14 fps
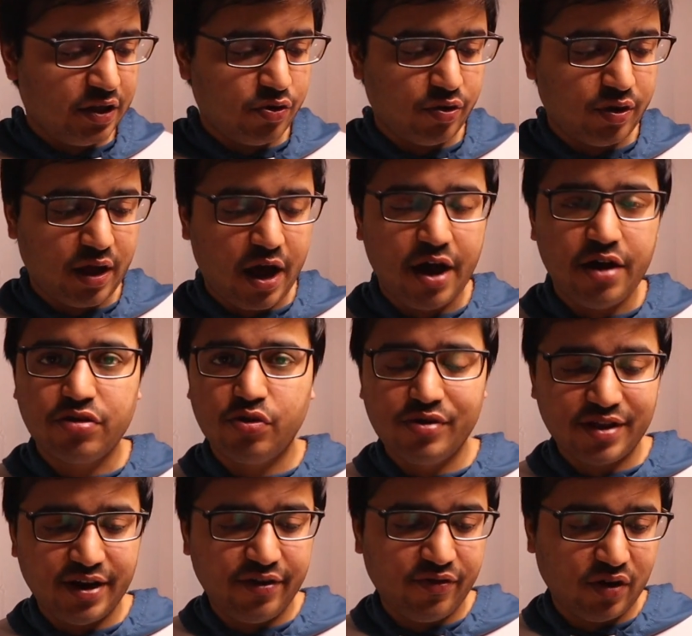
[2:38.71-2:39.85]
your high school
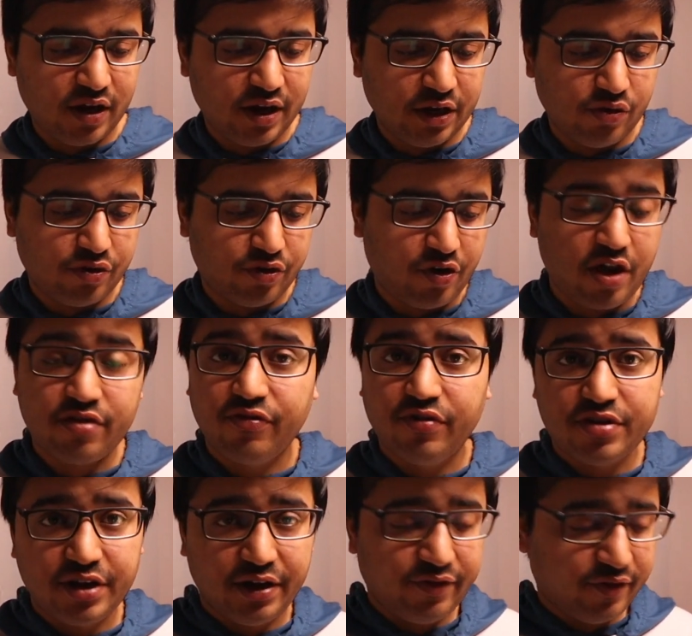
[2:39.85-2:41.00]
certificate, your transfer
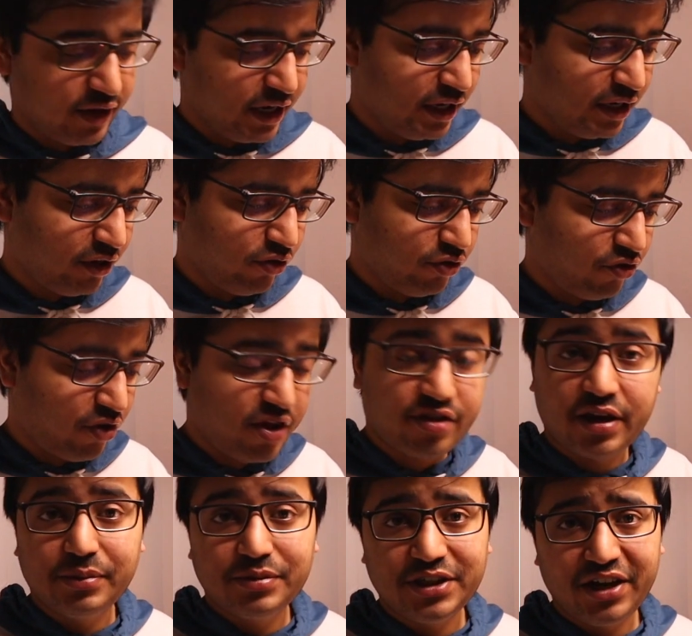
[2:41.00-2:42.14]
certificate, your
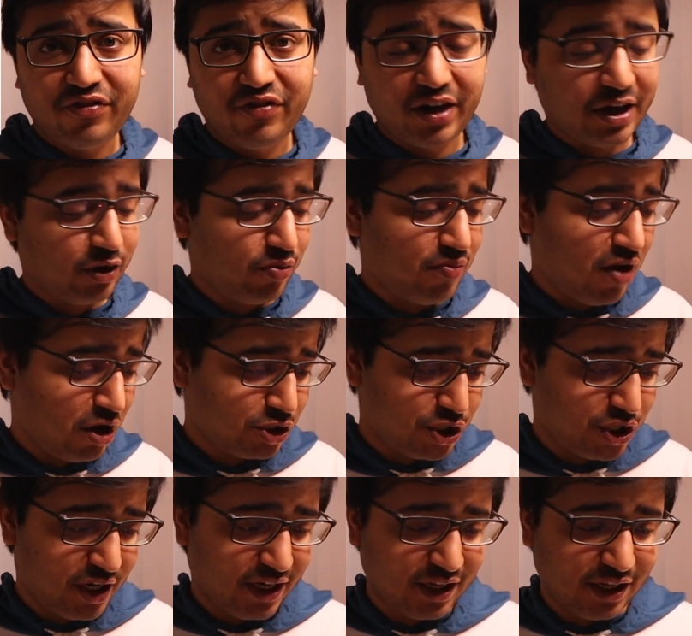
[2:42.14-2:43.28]
transcript certificate, your mark
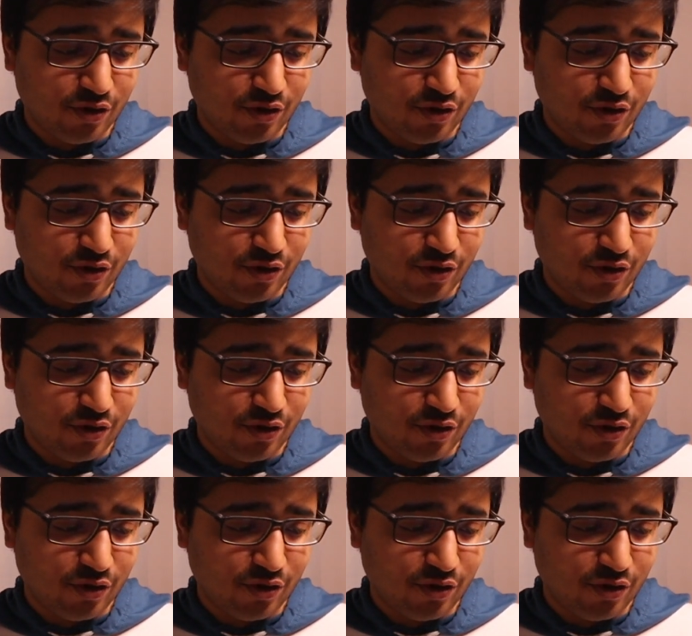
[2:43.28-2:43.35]
sheet,